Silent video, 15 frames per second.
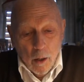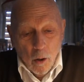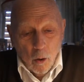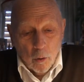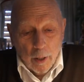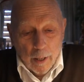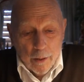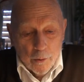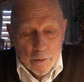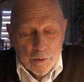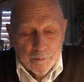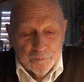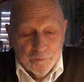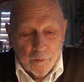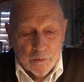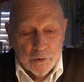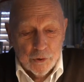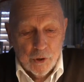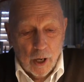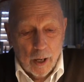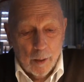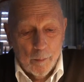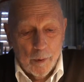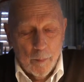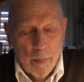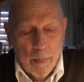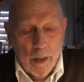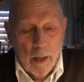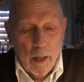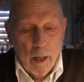Okay, here's the first job.
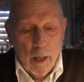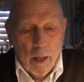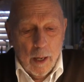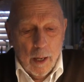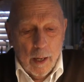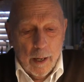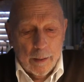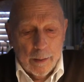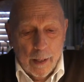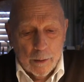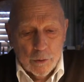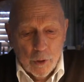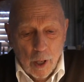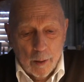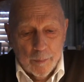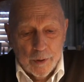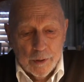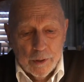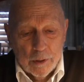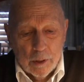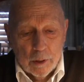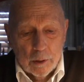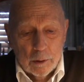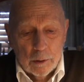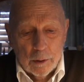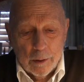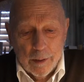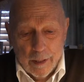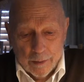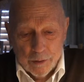And that job is
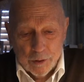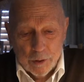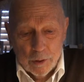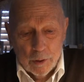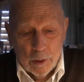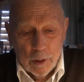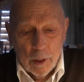this.